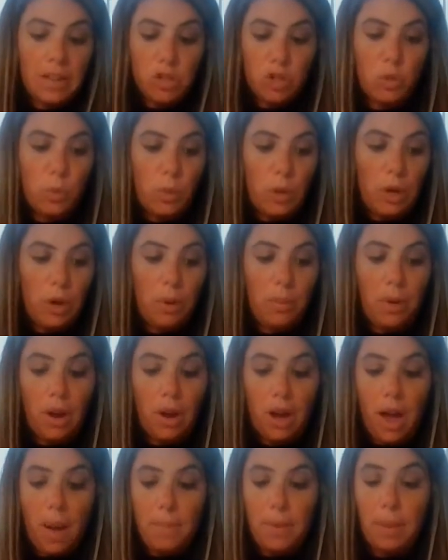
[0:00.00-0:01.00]
So we are
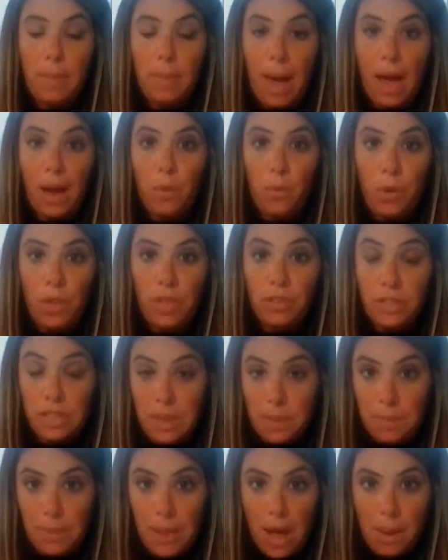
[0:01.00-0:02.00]
coming back with
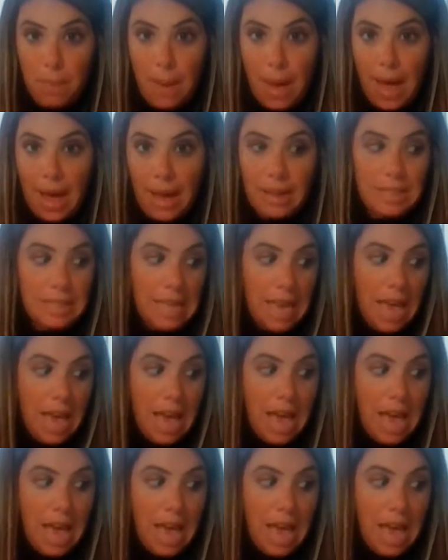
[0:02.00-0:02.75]
Ziploc bags